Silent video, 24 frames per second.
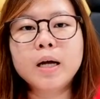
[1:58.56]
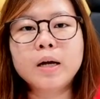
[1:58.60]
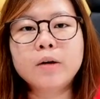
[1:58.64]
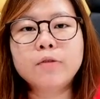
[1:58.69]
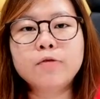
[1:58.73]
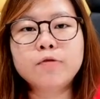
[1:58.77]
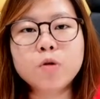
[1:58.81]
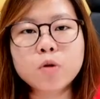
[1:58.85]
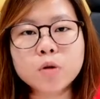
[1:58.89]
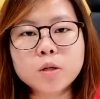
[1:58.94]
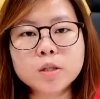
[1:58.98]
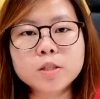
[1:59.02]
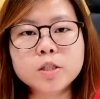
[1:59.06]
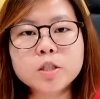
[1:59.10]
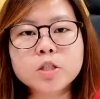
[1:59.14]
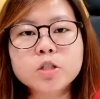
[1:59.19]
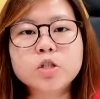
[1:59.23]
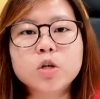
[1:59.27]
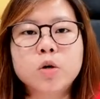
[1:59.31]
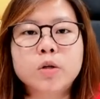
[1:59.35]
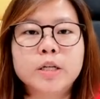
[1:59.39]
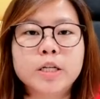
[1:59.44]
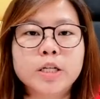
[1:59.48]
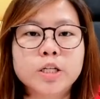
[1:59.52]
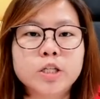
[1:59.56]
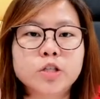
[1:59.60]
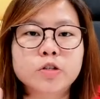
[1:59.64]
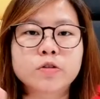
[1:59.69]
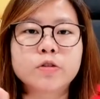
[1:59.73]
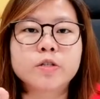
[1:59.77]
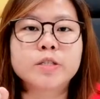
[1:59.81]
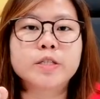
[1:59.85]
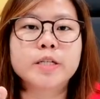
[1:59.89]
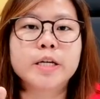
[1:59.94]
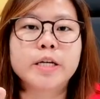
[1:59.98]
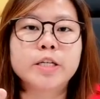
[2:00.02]
focuses on
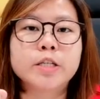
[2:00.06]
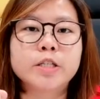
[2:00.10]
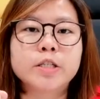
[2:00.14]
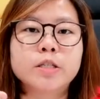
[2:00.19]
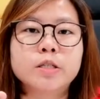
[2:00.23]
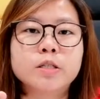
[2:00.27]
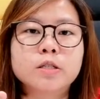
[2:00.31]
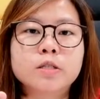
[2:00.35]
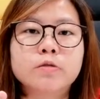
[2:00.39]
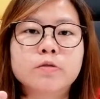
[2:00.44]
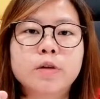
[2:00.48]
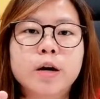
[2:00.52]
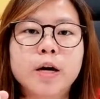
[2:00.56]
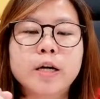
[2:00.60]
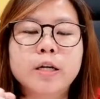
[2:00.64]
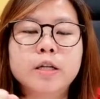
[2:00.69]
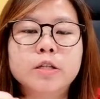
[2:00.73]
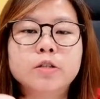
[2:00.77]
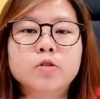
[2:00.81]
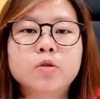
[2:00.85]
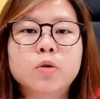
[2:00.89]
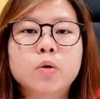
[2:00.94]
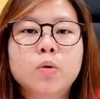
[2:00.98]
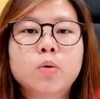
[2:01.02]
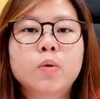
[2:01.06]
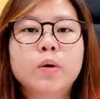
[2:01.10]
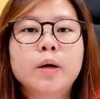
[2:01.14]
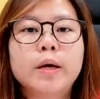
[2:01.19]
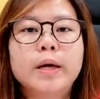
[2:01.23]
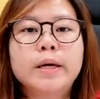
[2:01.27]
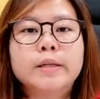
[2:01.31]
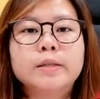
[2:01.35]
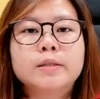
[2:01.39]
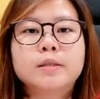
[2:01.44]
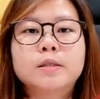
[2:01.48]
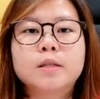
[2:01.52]
insurance agents, right? So
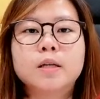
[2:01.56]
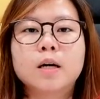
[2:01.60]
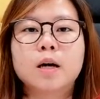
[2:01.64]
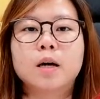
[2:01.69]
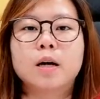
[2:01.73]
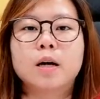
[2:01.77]
he's